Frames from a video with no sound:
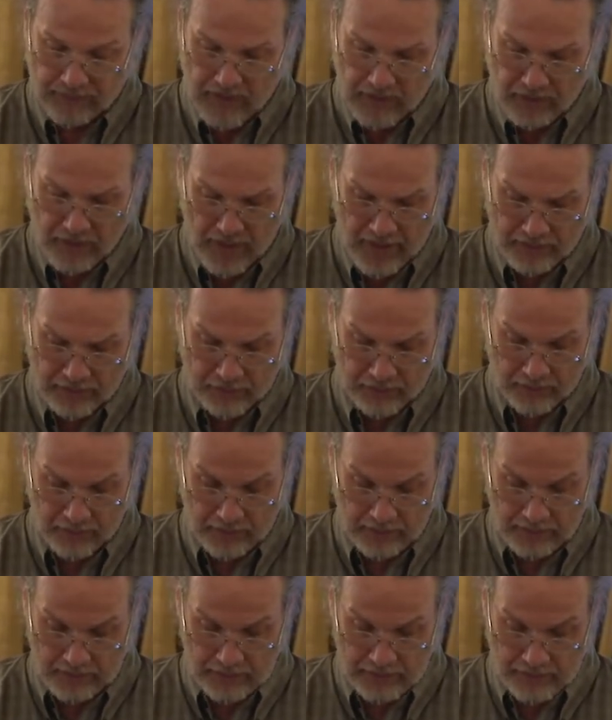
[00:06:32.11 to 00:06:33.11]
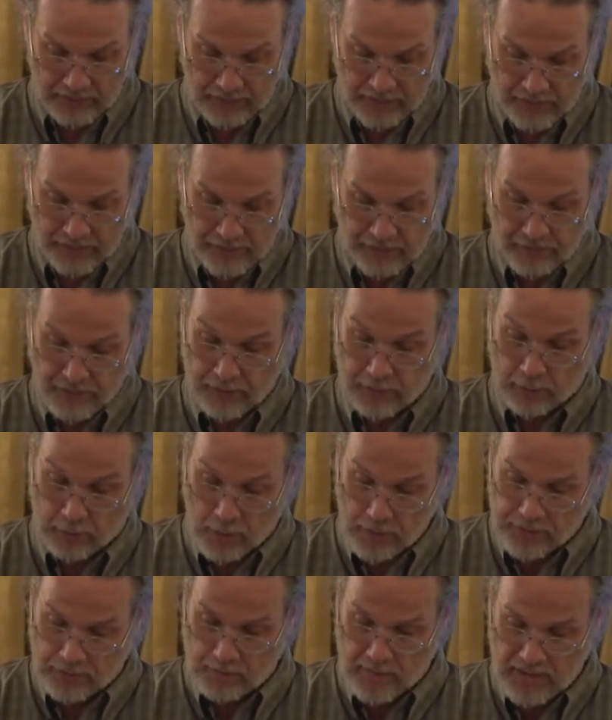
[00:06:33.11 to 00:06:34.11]
Thus, this
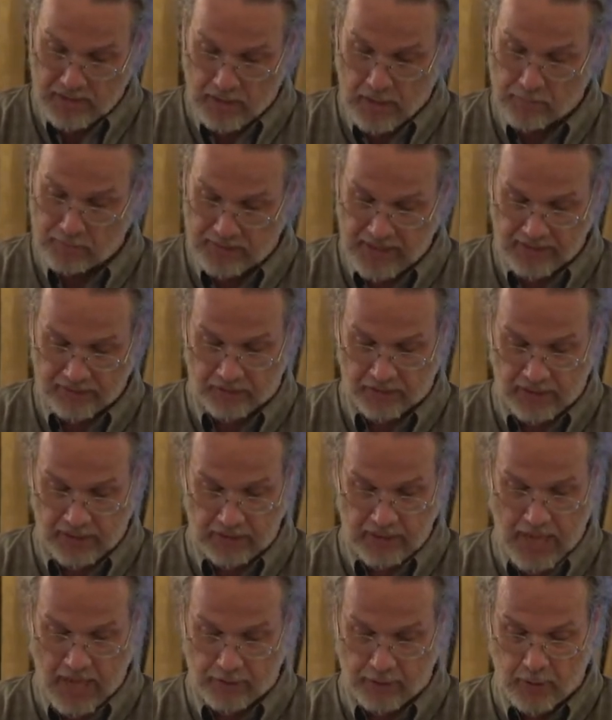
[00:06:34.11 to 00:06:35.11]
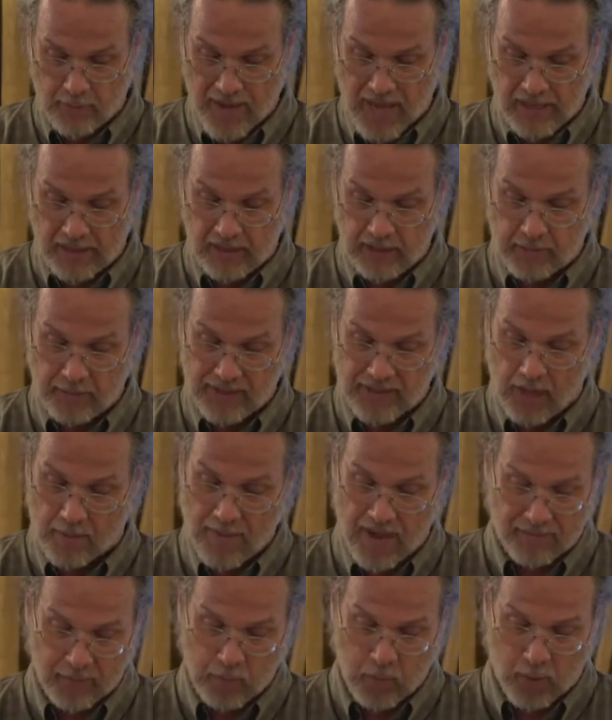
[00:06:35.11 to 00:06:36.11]
growth and complexity allowed humanity to become
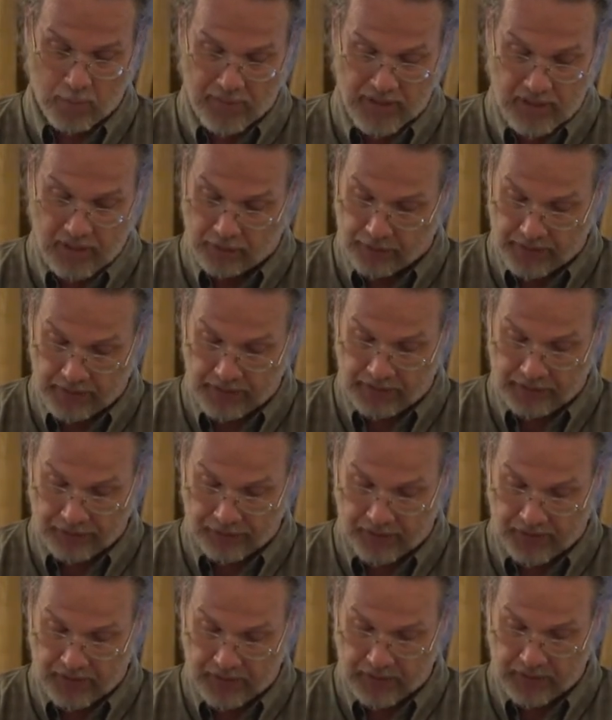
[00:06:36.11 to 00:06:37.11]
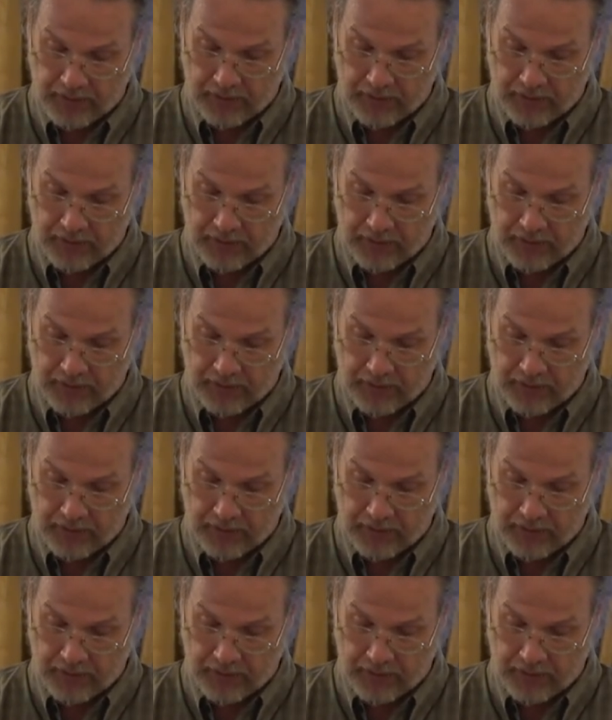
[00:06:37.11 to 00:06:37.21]
ever more materialistic,